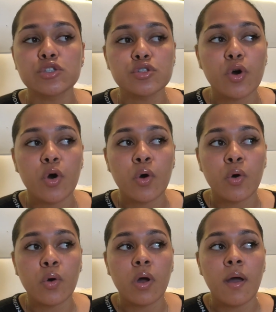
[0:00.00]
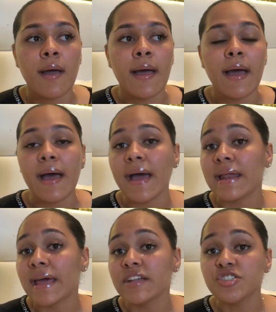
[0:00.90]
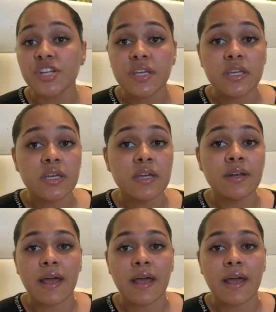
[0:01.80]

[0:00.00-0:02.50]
So I like chicken,